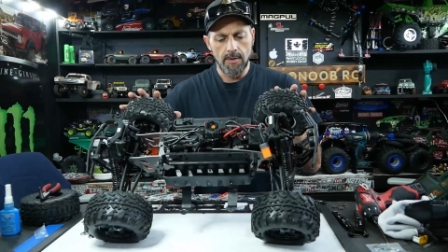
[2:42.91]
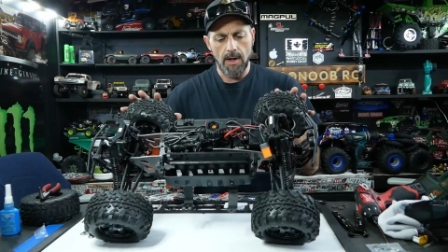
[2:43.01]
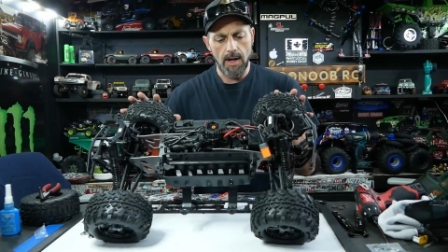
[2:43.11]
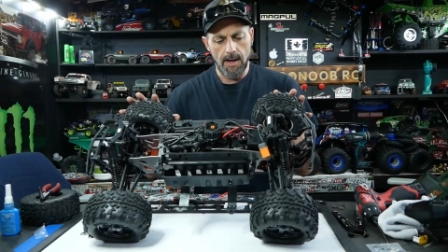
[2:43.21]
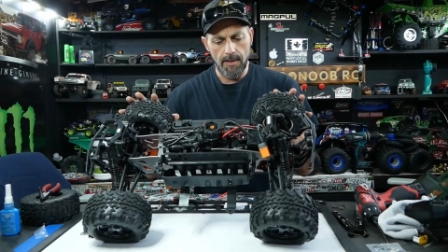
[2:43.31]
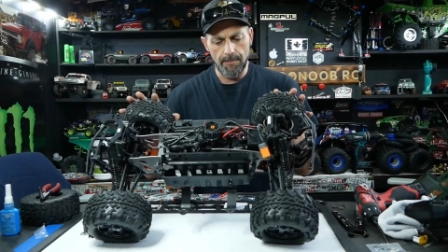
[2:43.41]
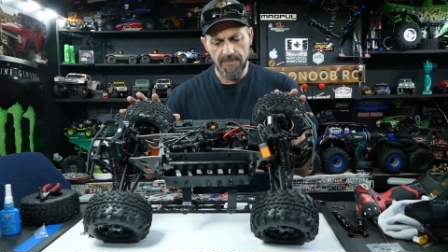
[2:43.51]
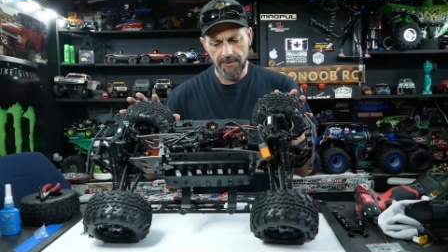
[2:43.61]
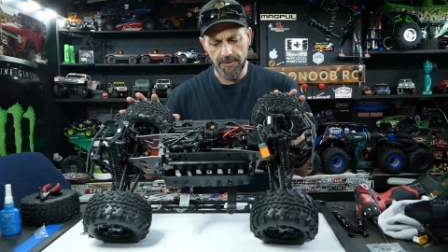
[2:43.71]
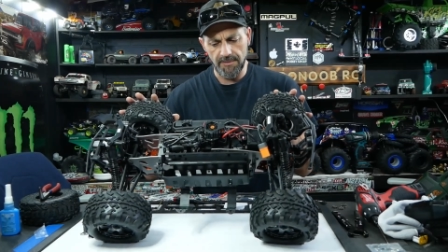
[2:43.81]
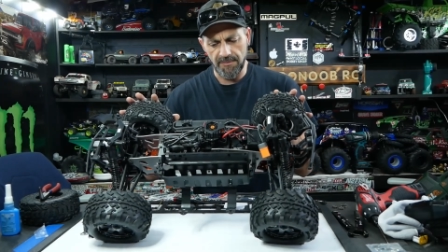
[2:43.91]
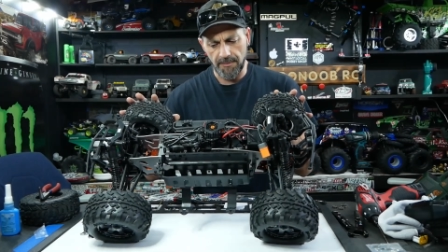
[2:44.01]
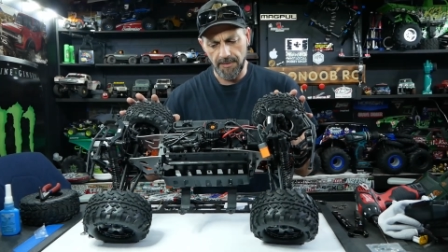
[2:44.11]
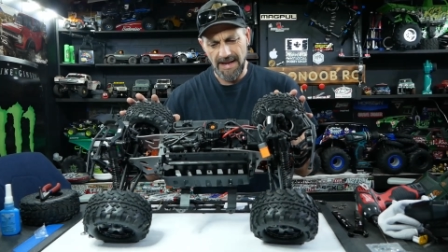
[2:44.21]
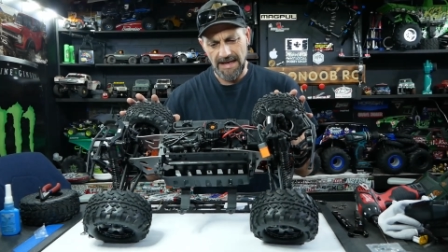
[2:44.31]
They're good
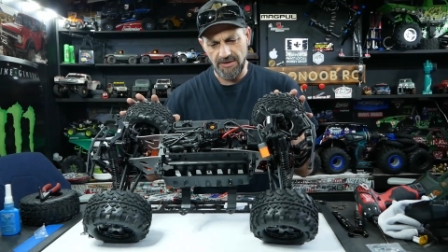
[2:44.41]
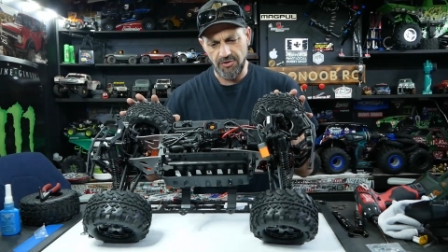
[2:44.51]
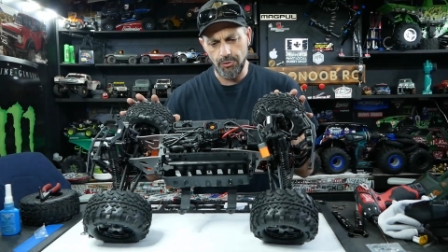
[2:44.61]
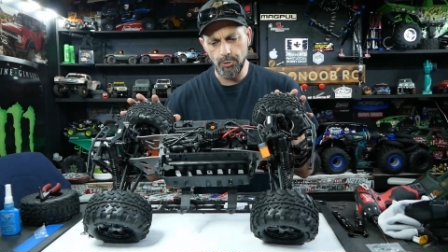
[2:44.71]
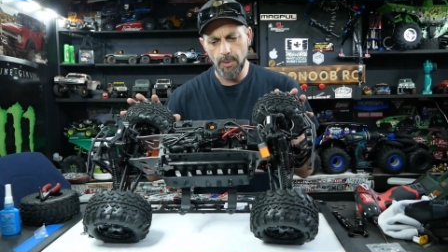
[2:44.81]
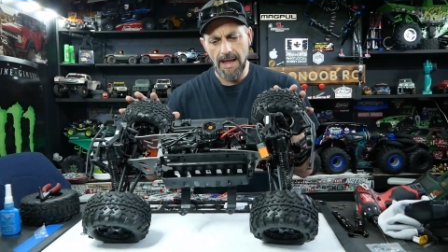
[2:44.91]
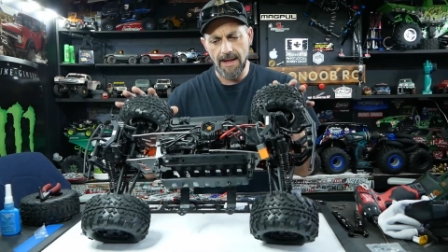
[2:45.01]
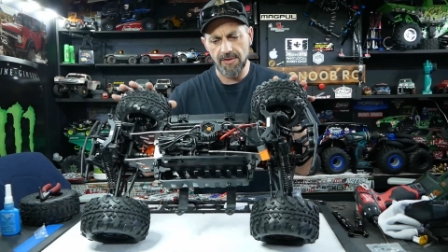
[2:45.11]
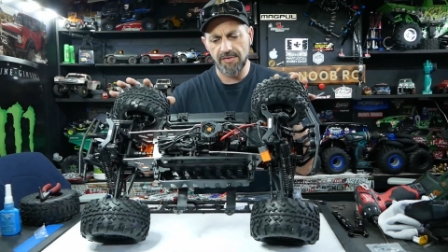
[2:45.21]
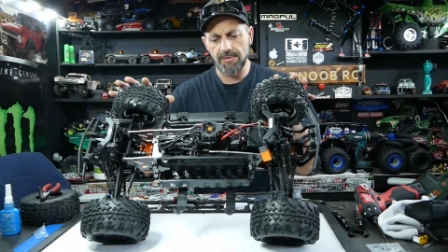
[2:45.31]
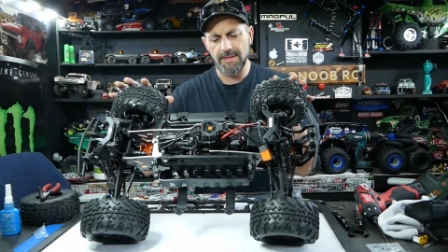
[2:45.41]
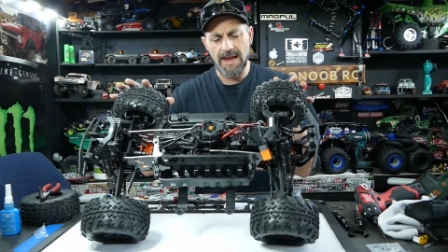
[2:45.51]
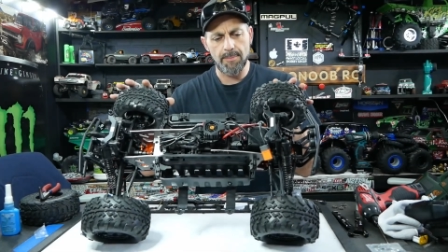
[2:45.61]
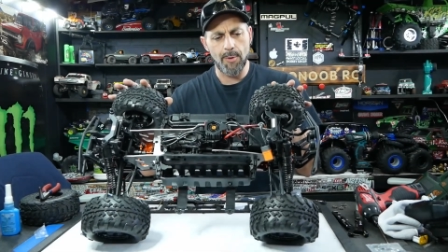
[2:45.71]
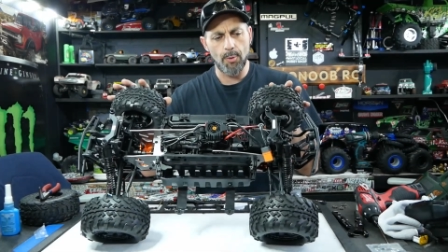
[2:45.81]
for a 2S
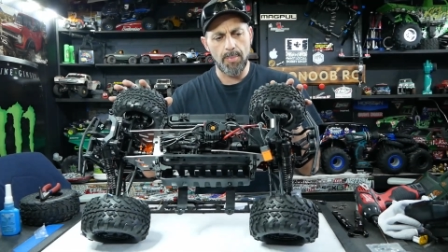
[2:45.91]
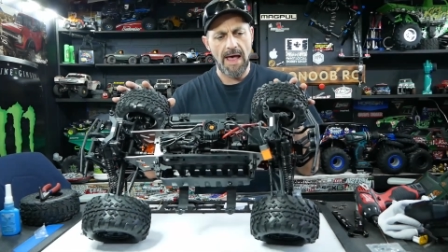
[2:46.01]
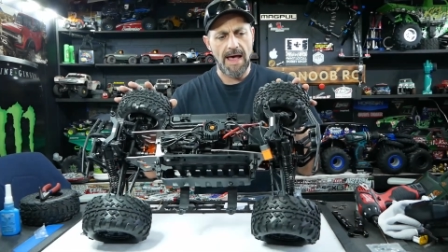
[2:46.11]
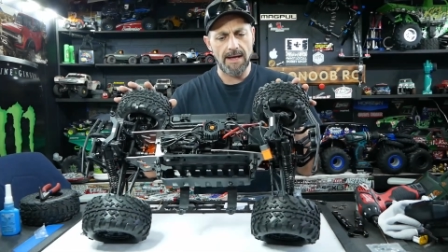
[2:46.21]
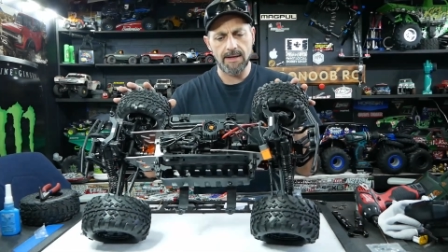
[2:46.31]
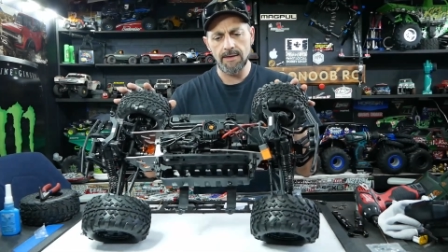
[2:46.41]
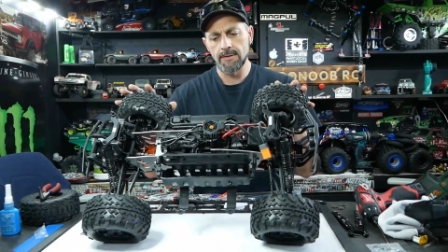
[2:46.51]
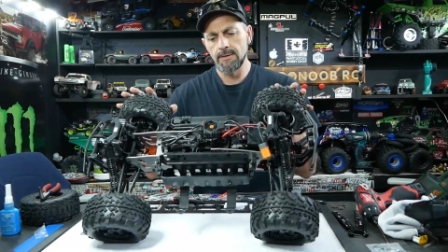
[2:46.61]
LiPo pack